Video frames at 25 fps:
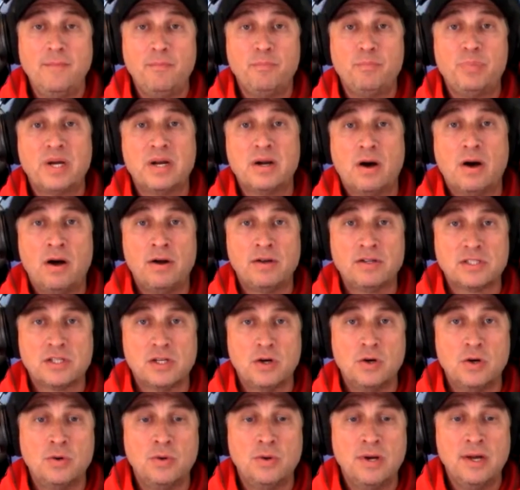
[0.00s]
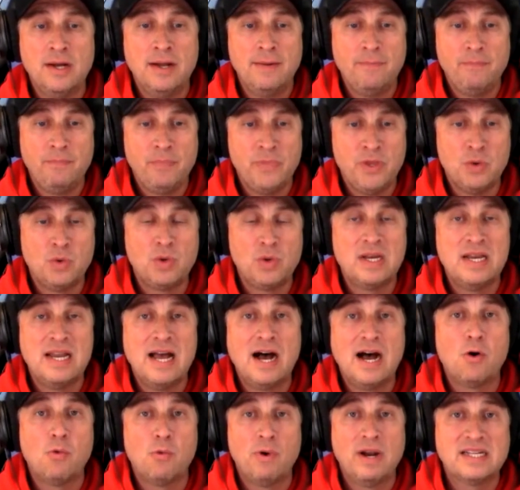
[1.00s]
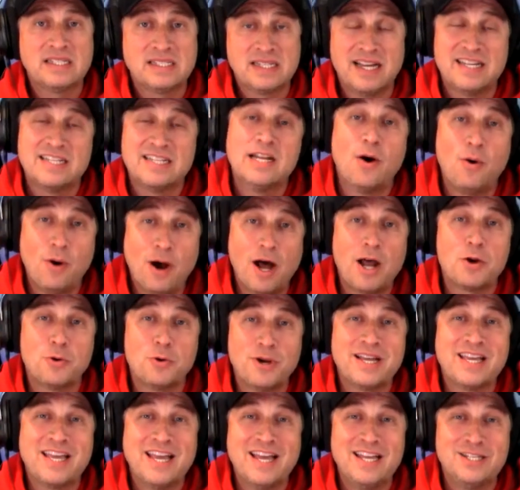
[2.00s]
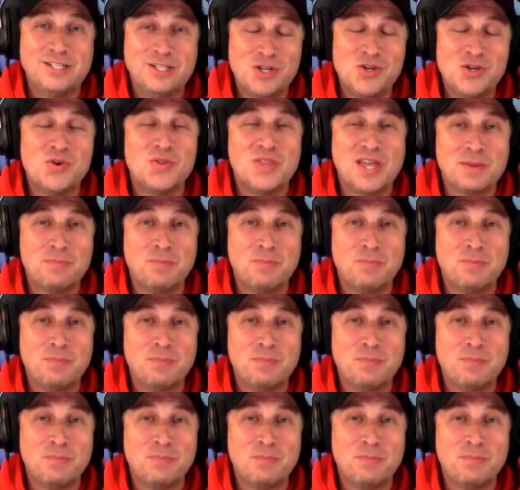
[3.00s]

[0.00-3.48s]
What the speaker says: but also you can now rest guys. Now Ottawa can too.